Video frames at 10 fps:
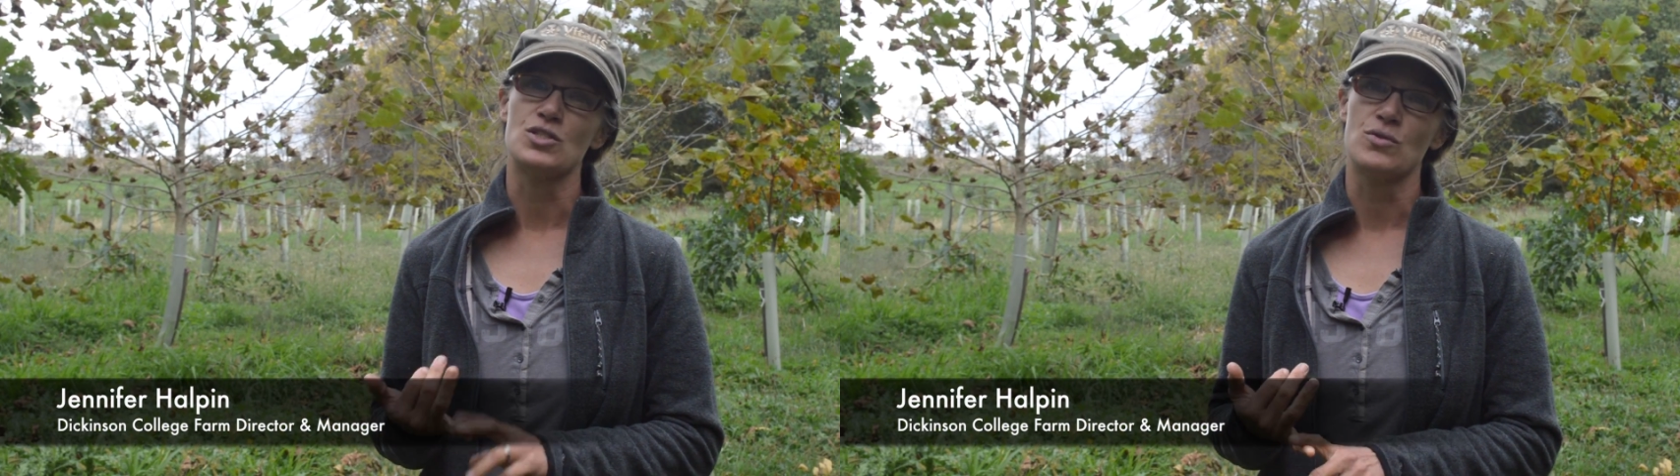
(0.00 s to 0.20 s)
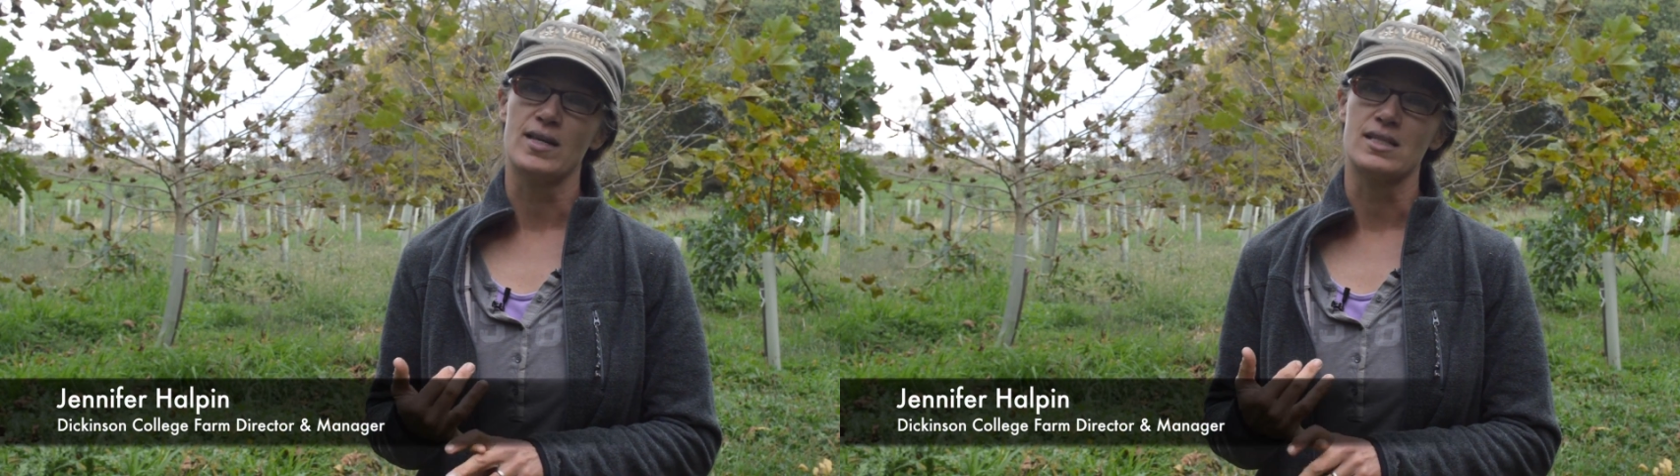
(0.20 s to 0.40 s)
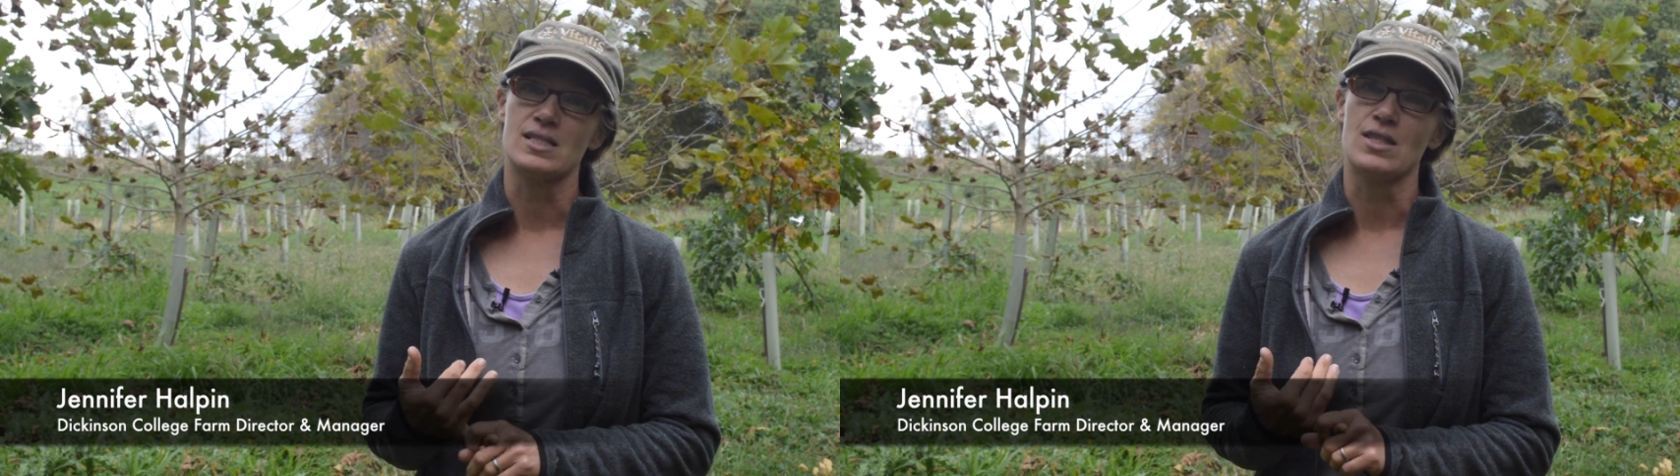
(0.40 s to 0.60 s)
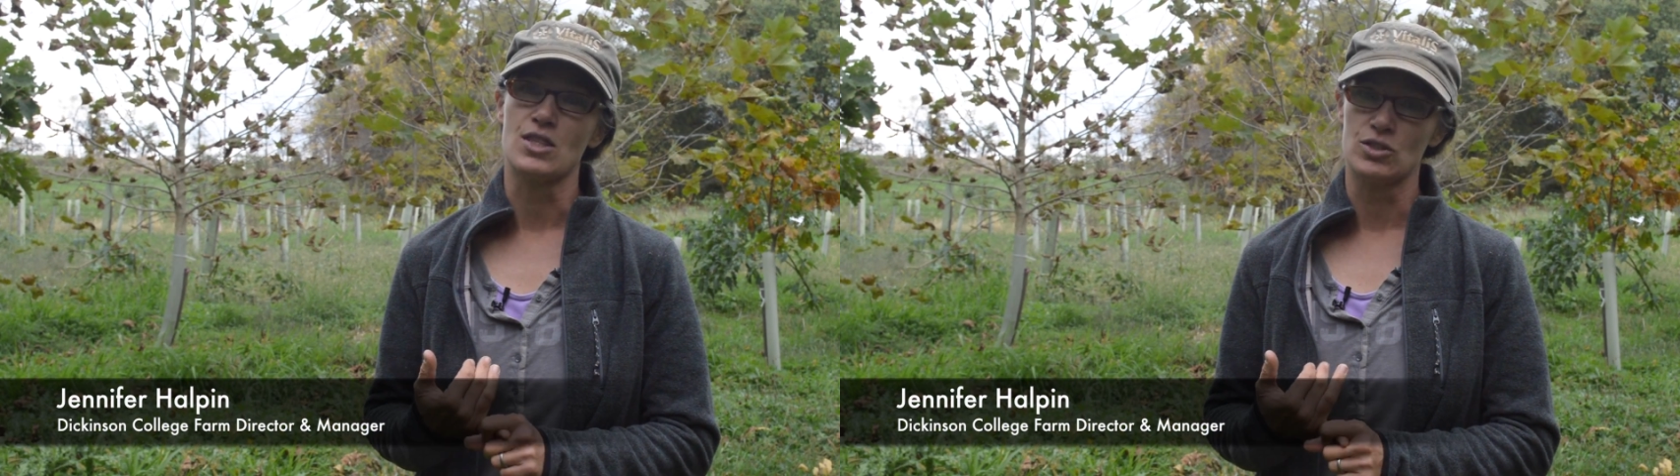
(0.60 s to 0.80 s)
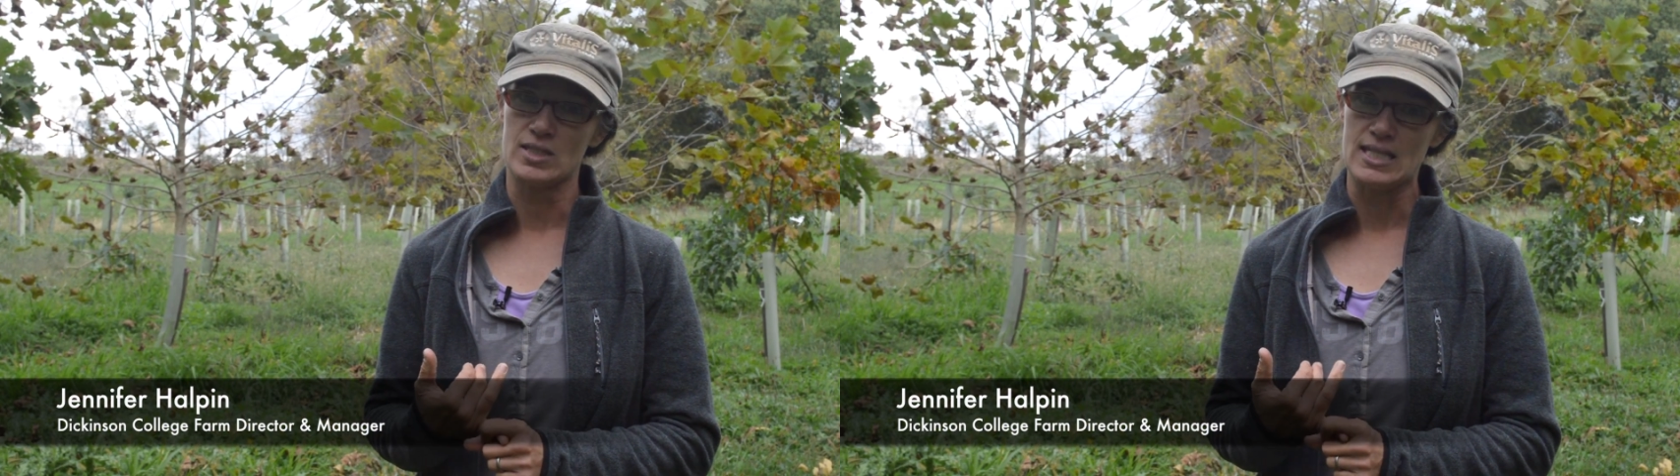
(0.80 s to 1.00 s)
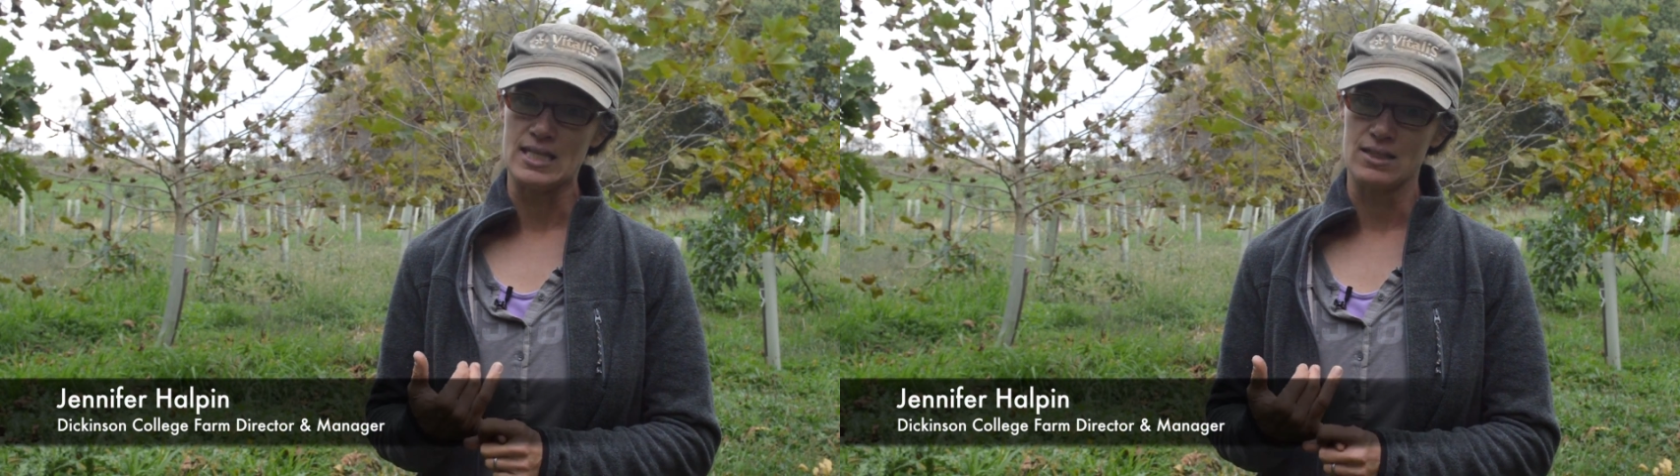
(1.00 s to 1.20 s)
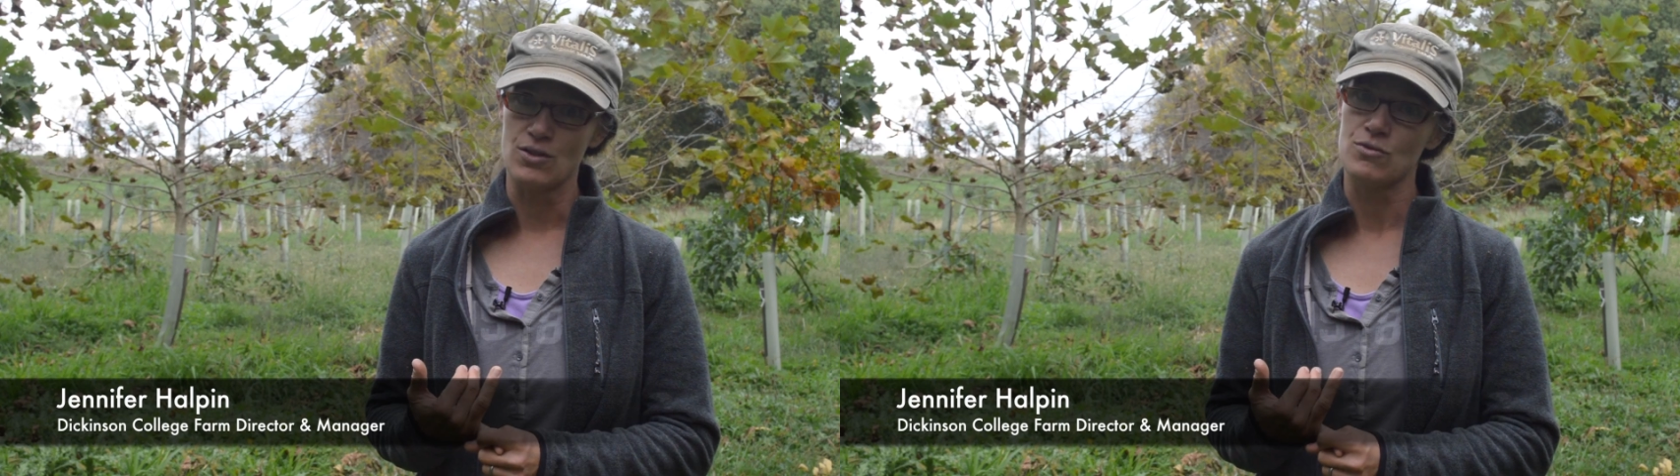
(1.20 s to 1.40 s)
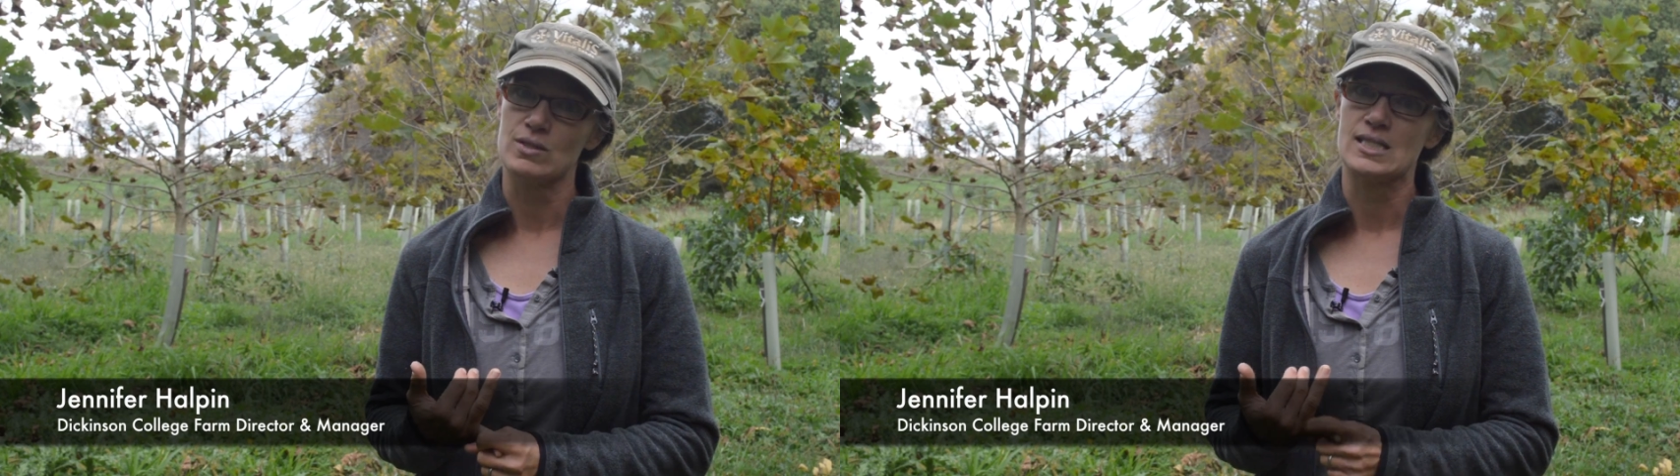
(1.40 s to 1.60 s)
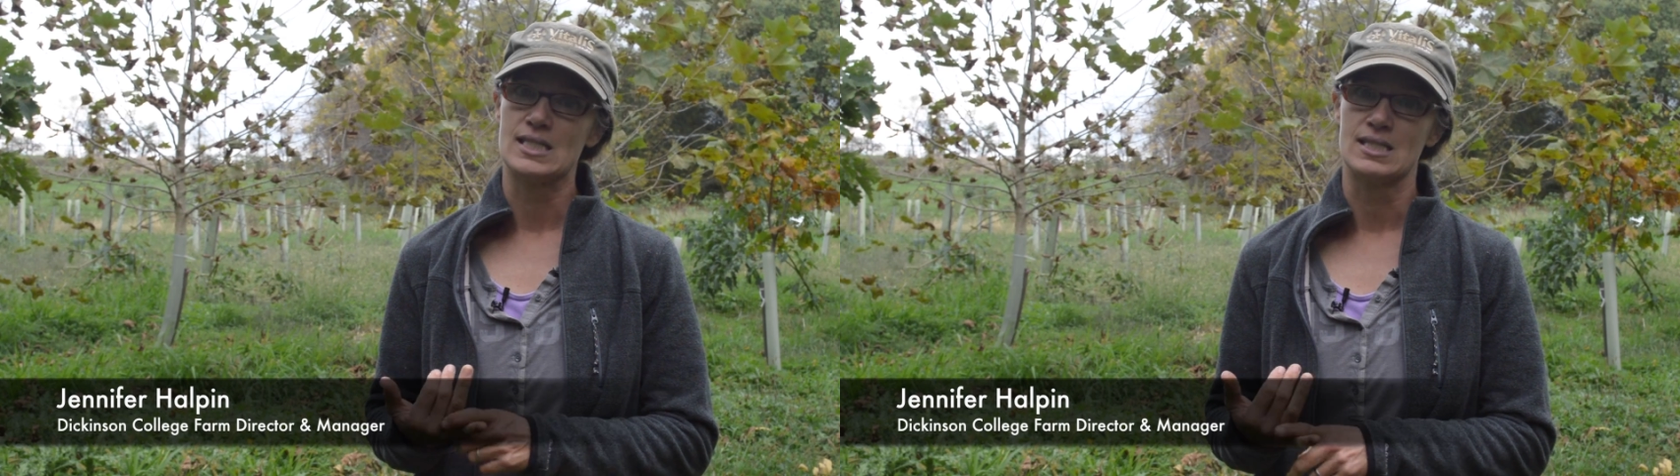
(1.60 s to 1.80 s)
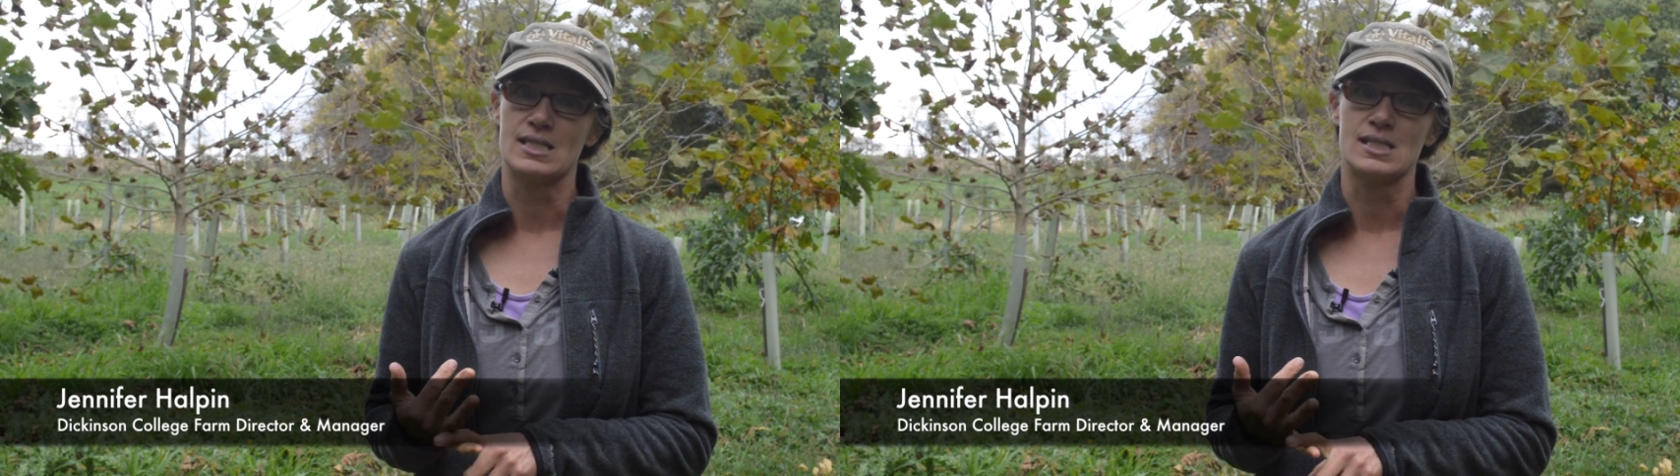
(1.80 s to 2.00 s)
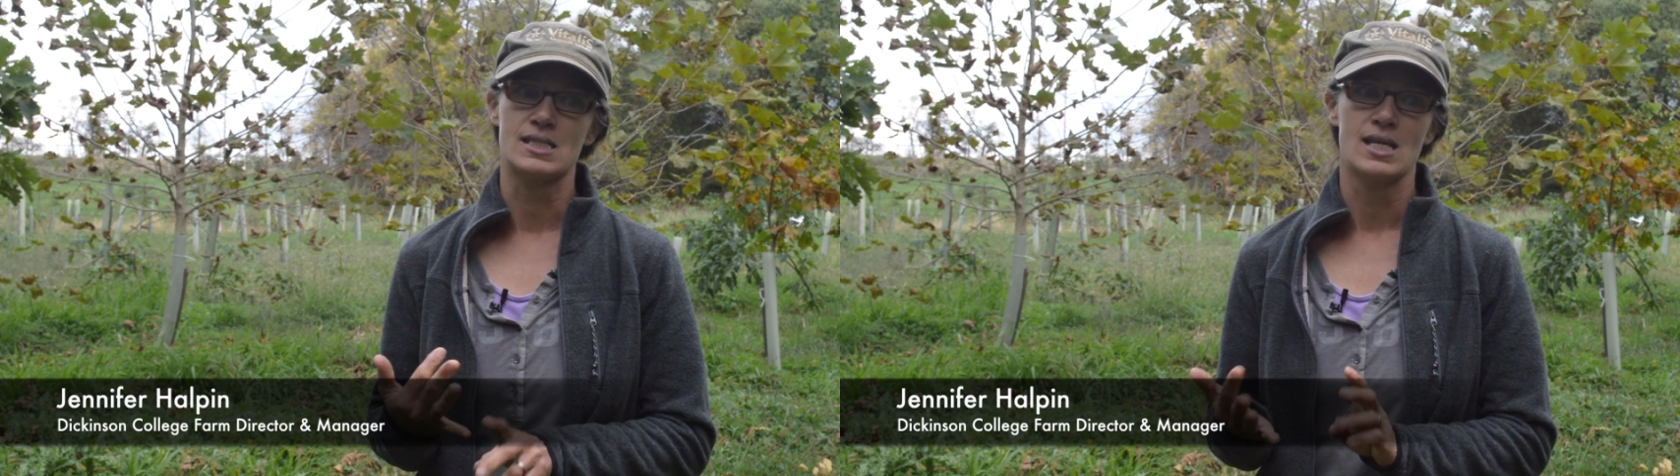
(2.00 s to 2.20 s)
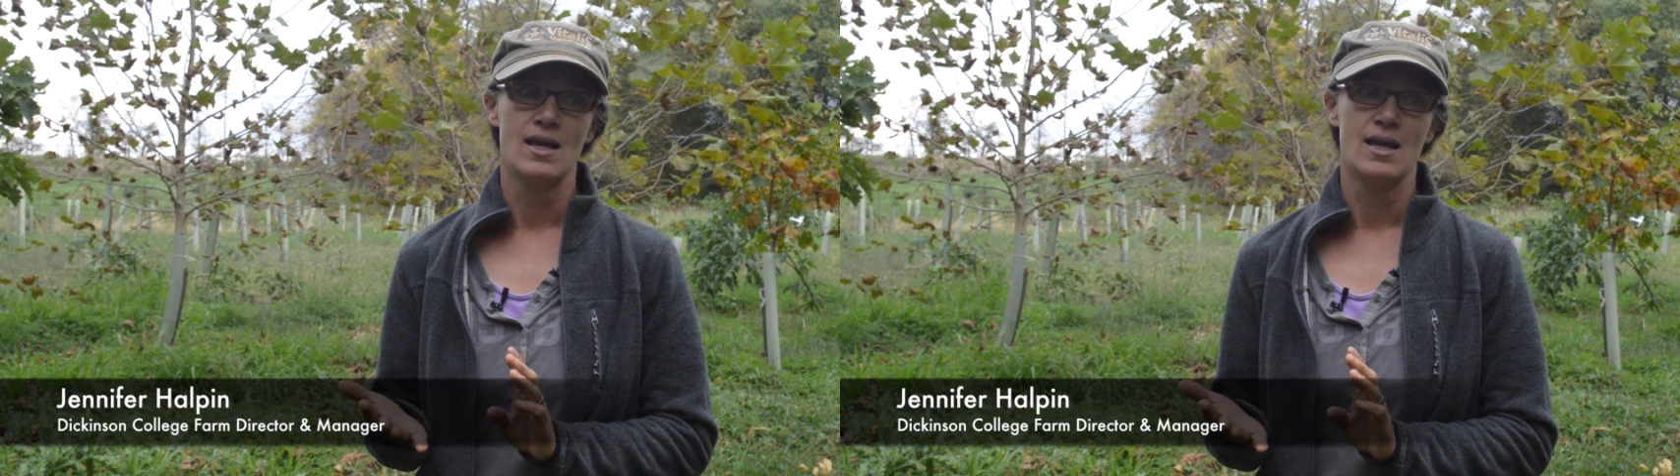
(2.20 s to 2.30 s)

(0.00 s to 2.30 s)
2013 through assistance